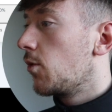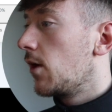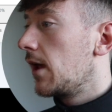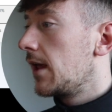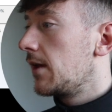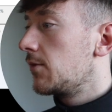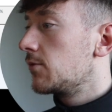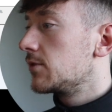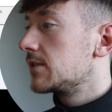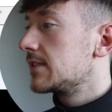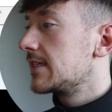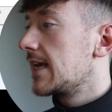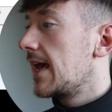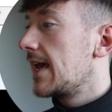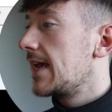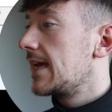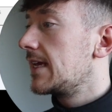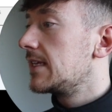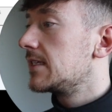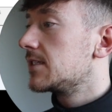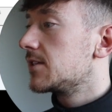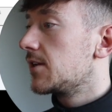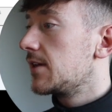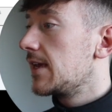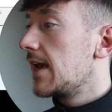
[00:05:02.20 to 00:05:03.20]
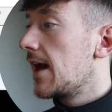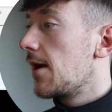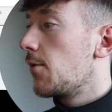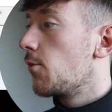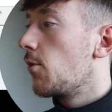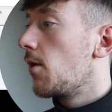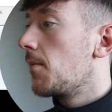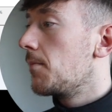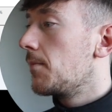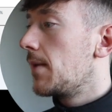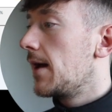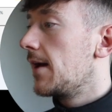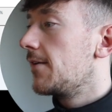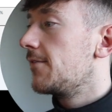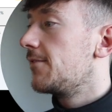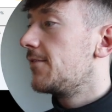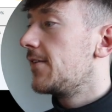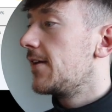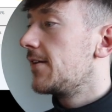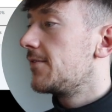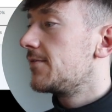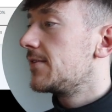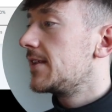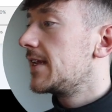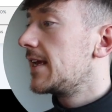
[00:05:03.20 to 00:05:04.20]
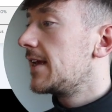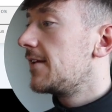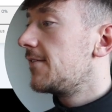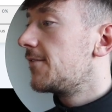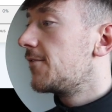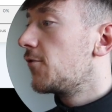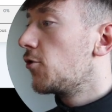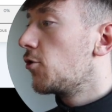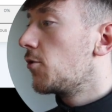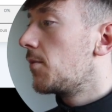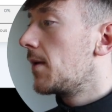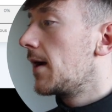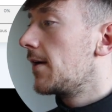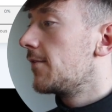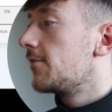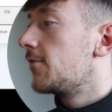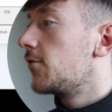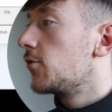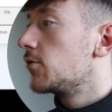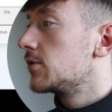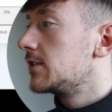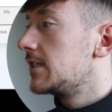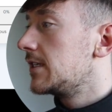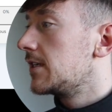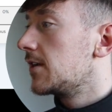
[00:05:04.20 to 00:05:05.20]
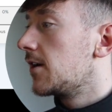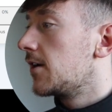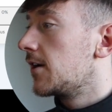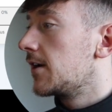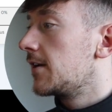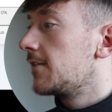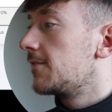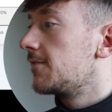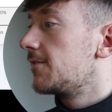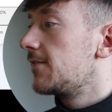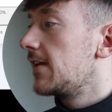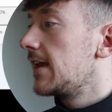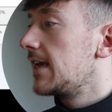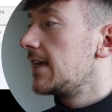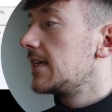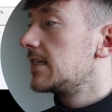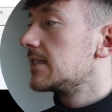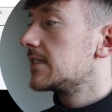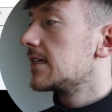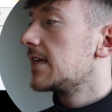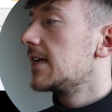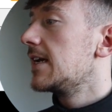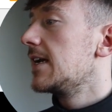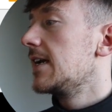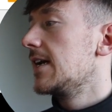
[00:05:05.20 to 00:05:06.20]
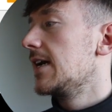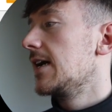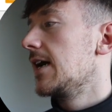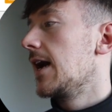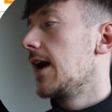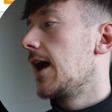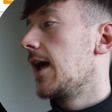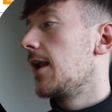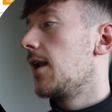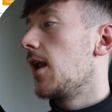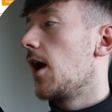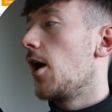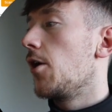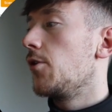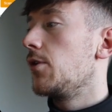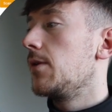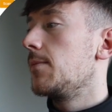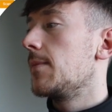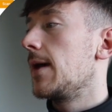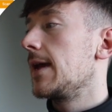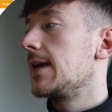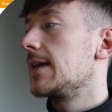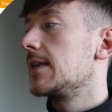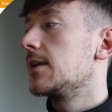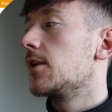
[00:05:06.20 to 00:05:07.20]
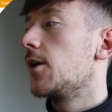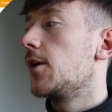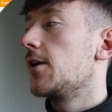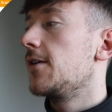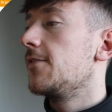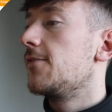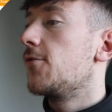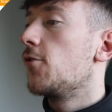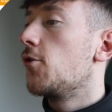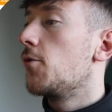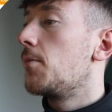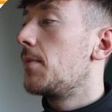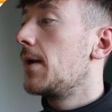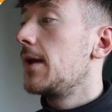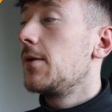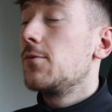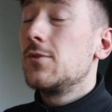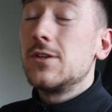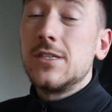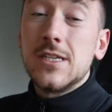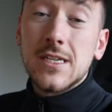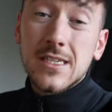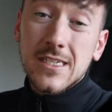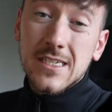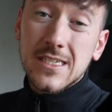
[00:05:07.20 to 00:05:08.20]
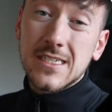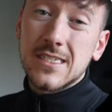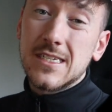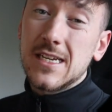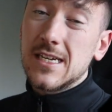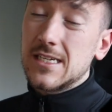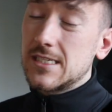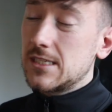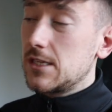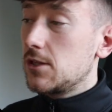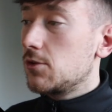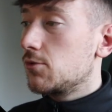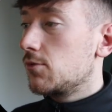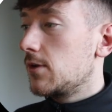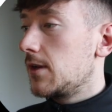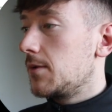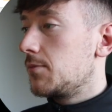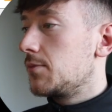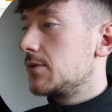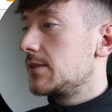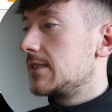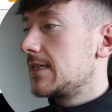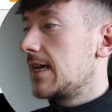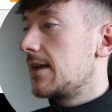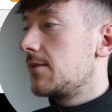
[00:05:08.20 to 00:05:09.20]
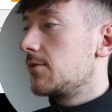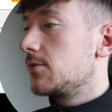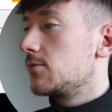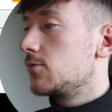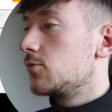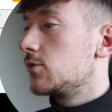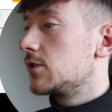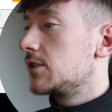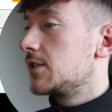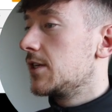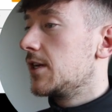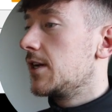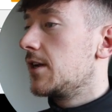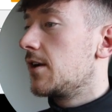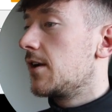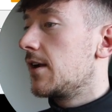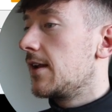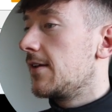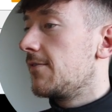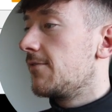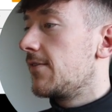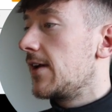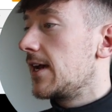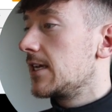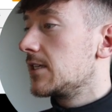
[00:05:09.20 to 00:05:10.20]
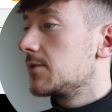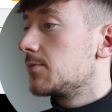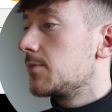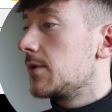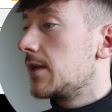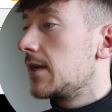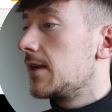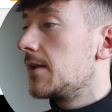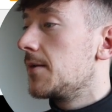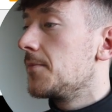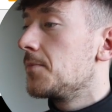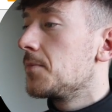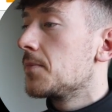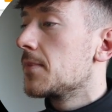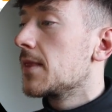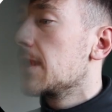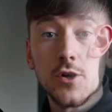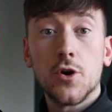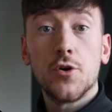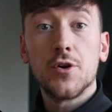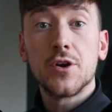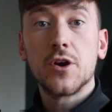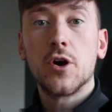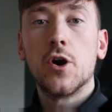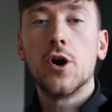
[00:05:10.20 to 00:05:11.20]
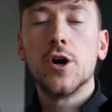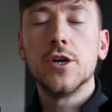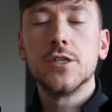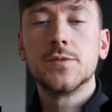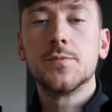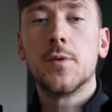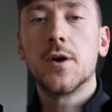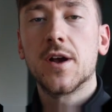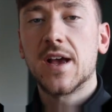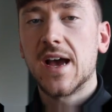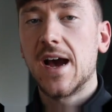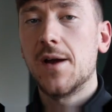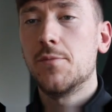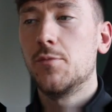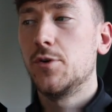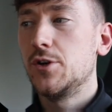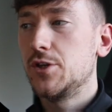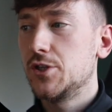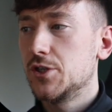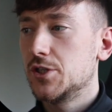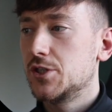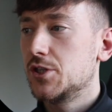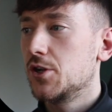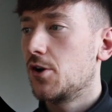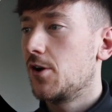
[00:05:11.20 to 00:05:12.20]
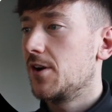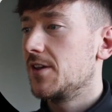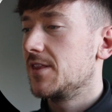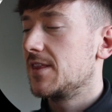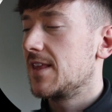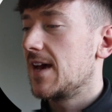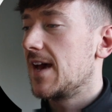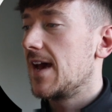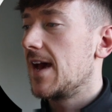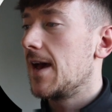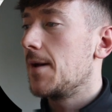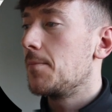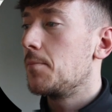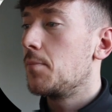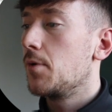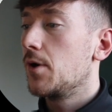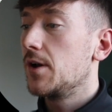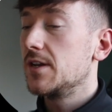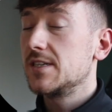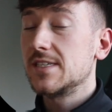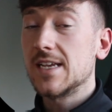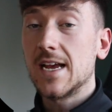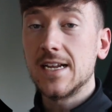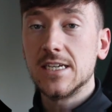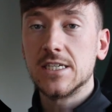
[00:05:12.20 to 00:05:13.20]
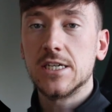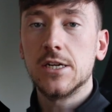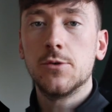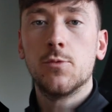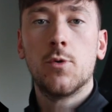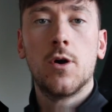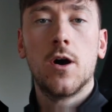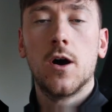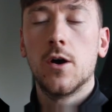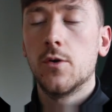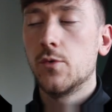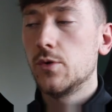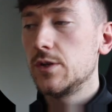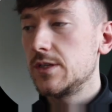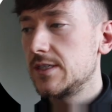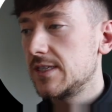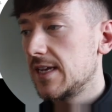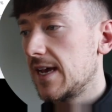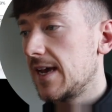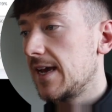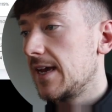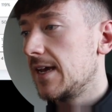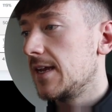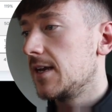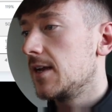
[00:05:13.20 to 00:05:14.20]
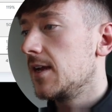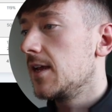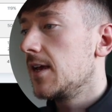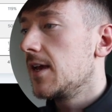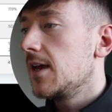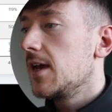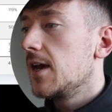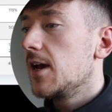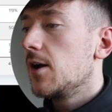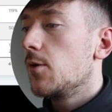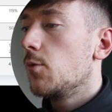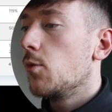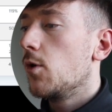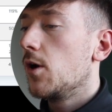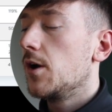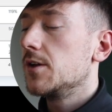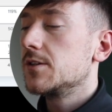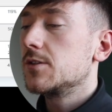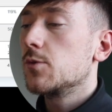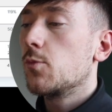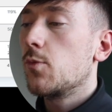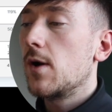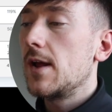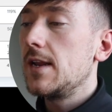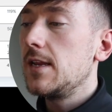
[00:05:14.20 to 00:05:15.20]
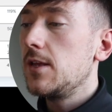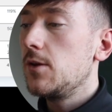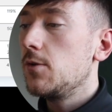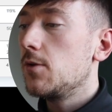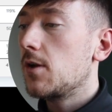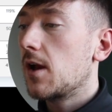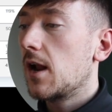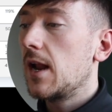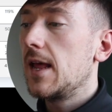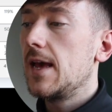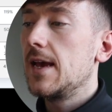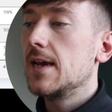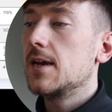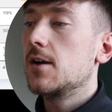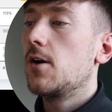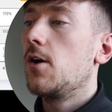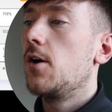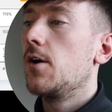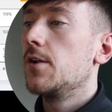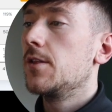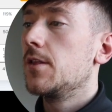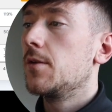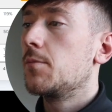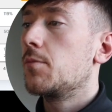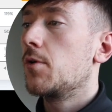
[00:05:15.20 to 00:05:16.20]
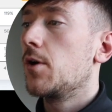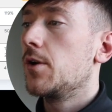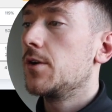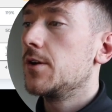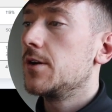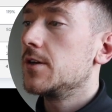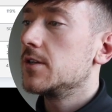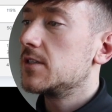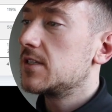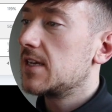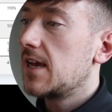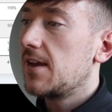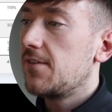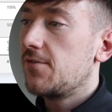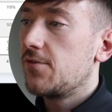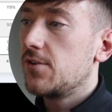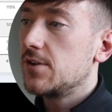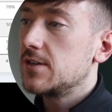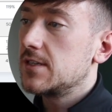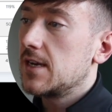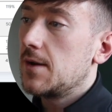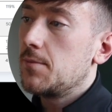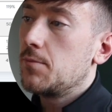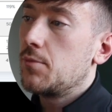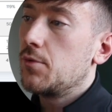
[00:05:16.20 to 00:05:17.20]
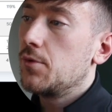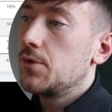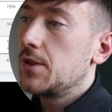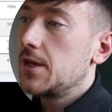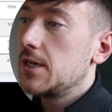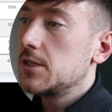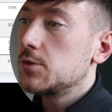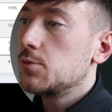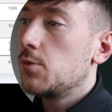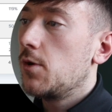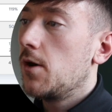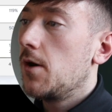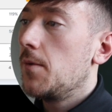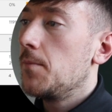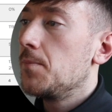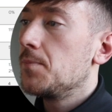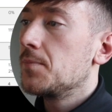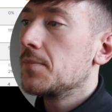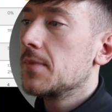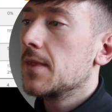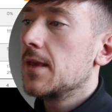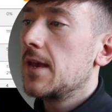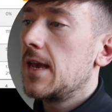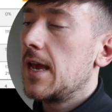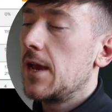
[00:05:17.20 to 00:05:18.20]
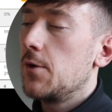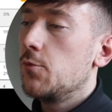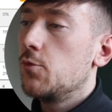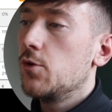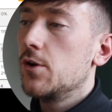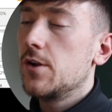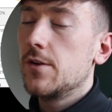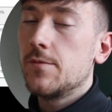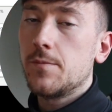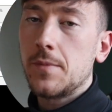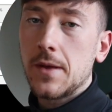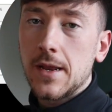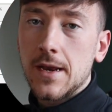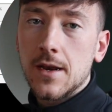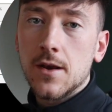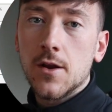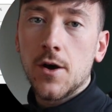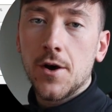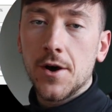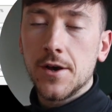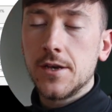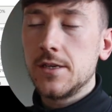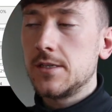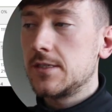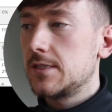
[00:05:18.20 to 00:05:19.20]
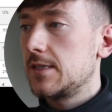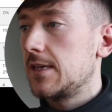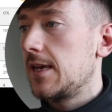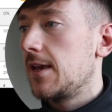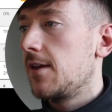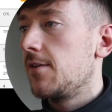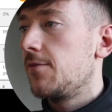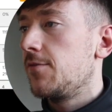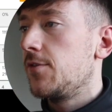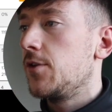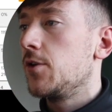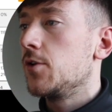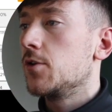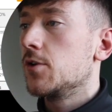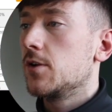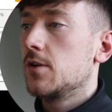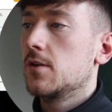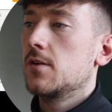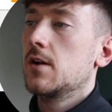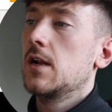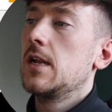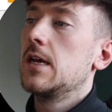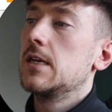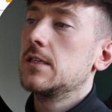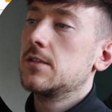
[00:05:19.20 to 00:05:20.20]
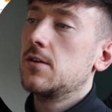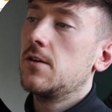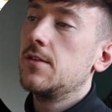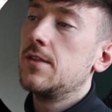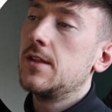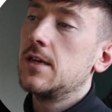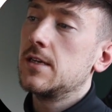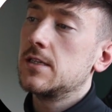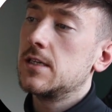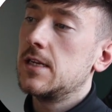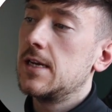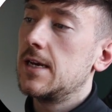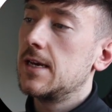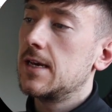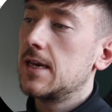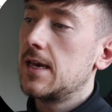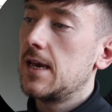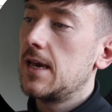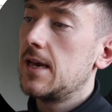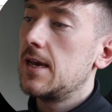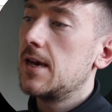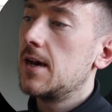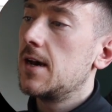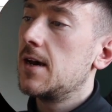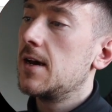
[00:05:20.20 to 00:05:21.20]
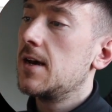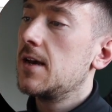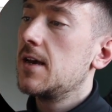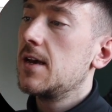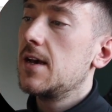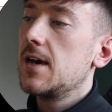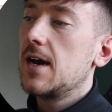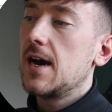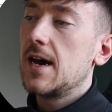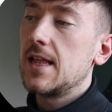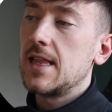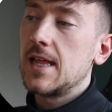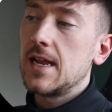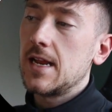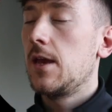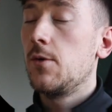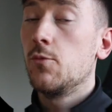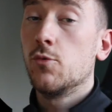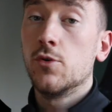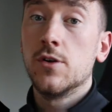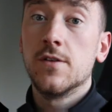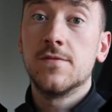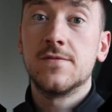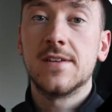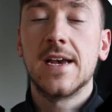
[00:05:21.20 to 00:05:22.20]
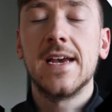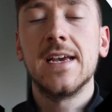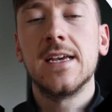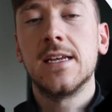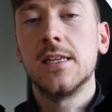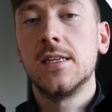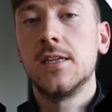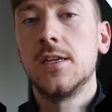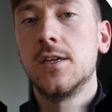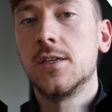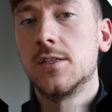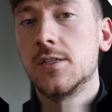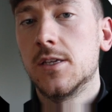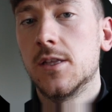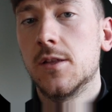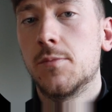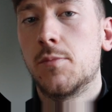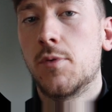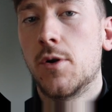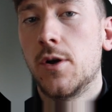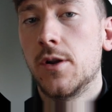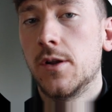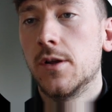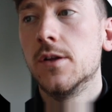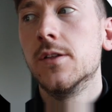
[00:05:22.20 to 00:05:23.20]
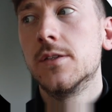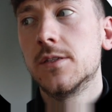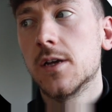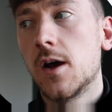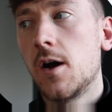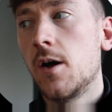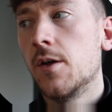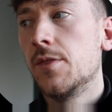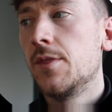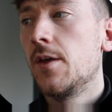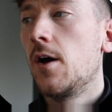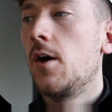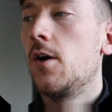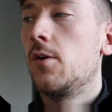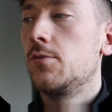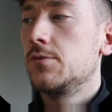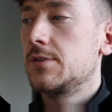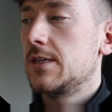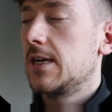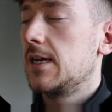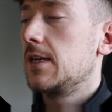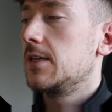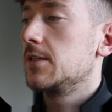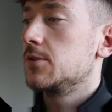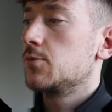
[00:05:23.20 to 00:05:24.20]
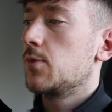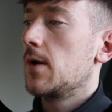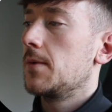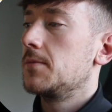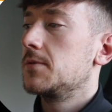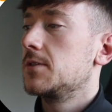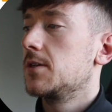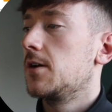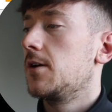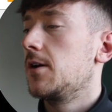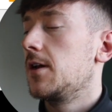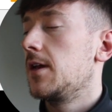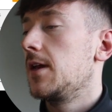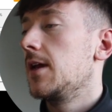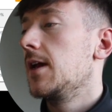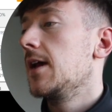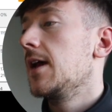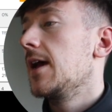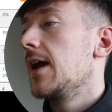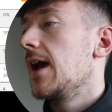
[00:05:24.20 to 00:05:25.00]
what it was saying. So yeah, £1.50, £4.49 fees, and only making 94p, which is a 63% return on investment. So sorry guys, my camera just died there, but essentially what I was saying was when you click on the product, say for example this one, it would have been nice if you could have clicked on this link here and then it would have taken you to the product on the wholesaler's website.